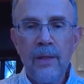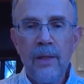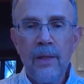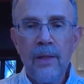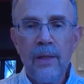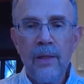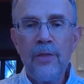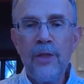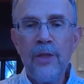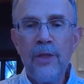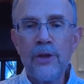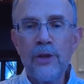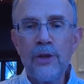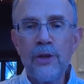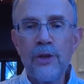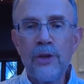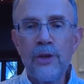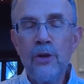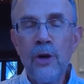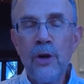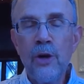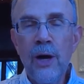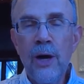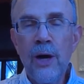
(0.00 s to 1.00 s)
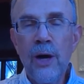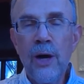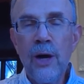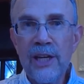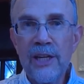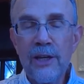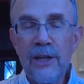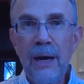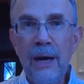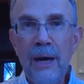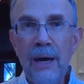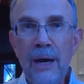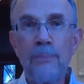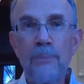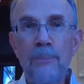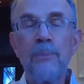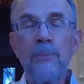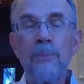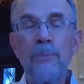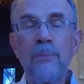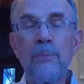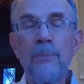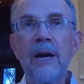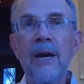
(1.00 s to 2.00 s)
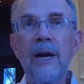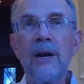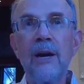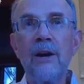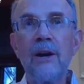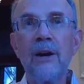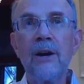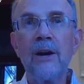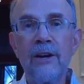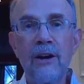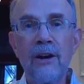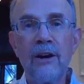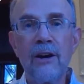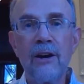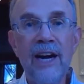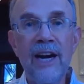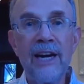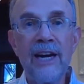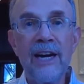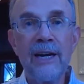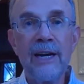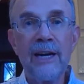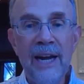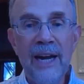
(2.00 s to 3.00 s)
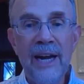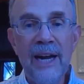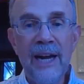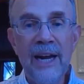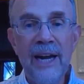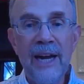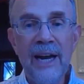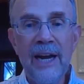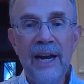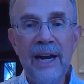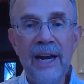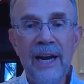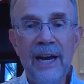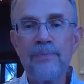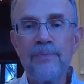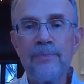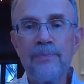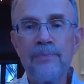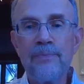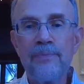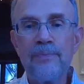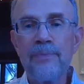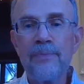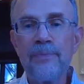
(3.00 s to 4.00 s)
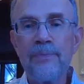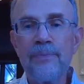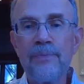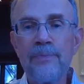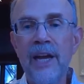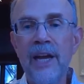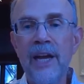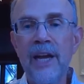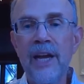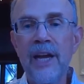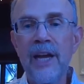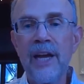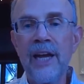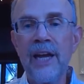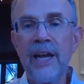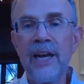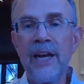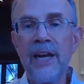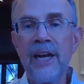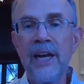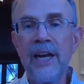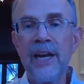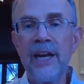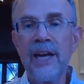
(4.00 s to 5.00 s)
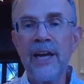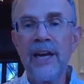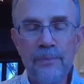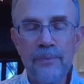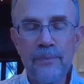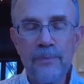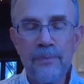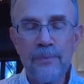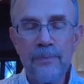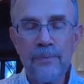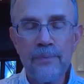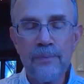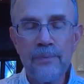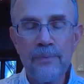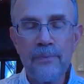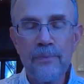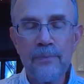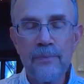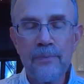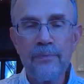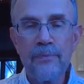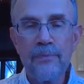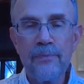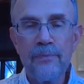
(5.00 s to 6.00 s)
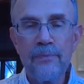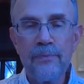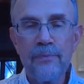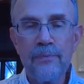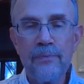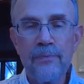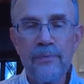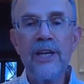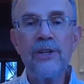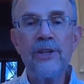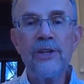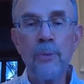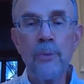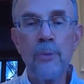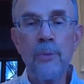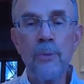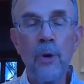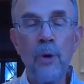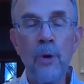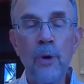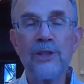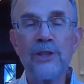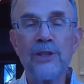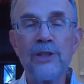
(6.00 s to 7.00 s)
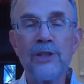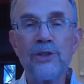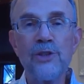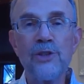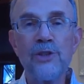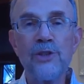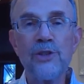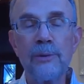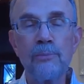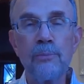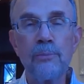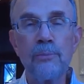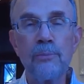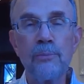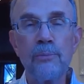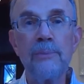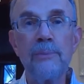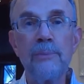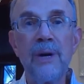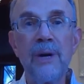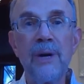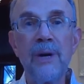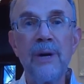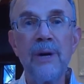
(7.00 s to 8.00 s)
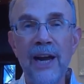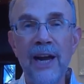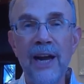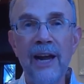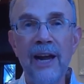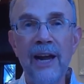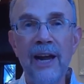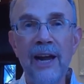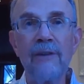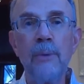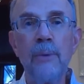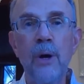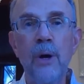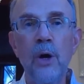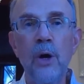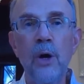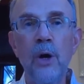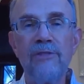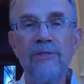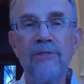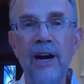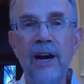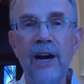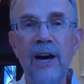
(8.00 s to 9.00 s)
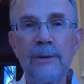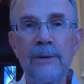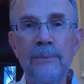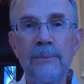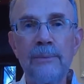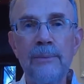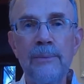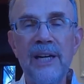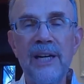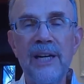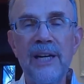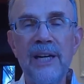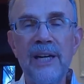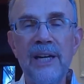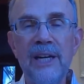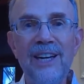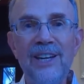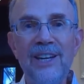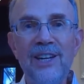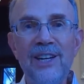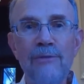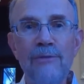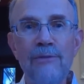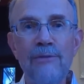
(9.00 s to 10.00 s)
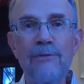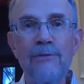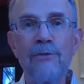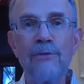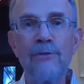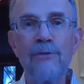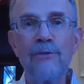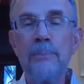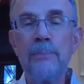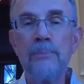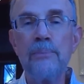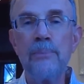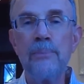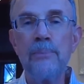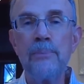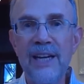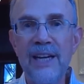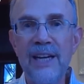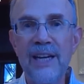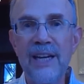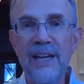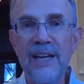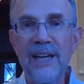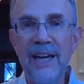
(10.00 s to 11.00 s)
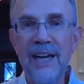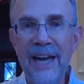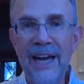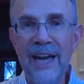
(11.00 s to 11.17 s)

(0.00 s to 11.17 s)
The two I'm thinking about primarily are vitamin A and iron. And these are present in pretty much every multivitamin and every pediatric